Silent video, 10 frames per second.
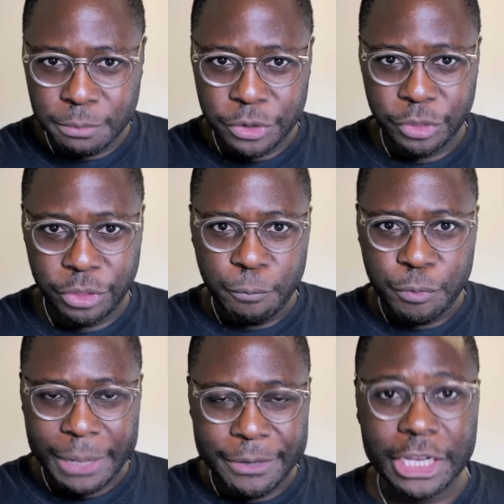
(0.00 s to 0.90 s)
worth.
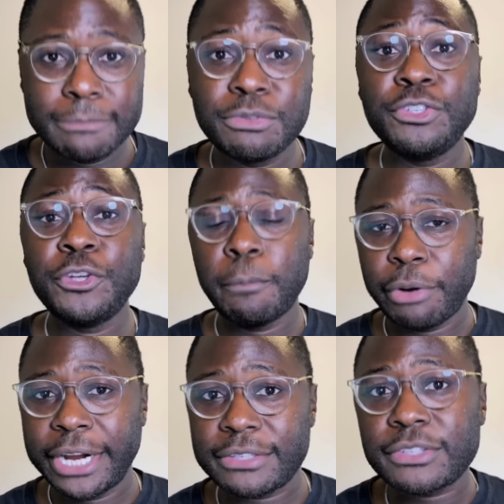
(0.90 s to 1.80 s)
That becomes your
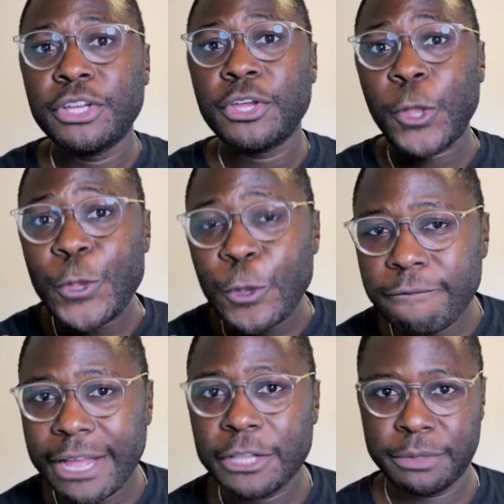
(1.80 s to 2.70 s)
price, your
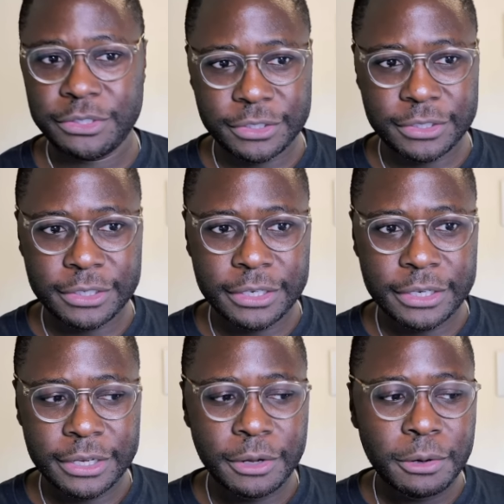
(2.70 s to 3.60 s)
valuation.
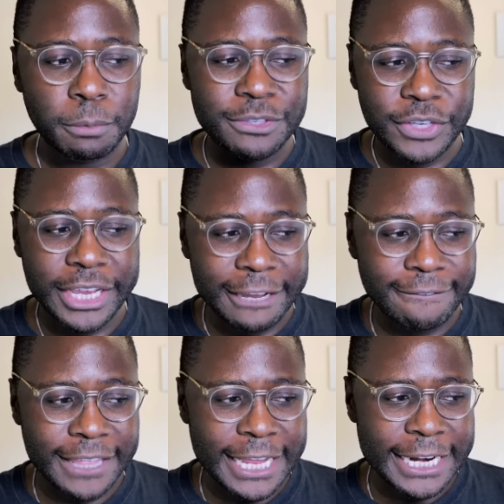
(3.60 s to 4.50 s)
Once you have
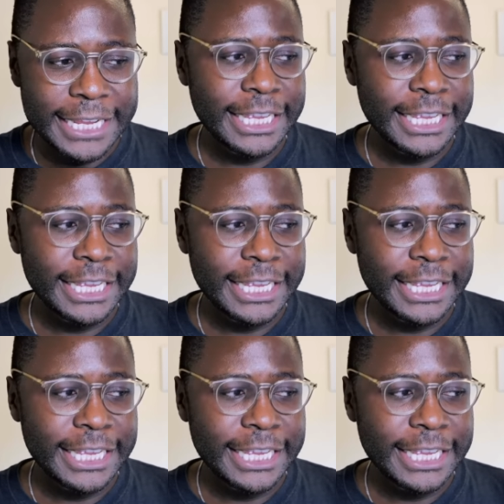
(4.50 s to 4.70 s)
that,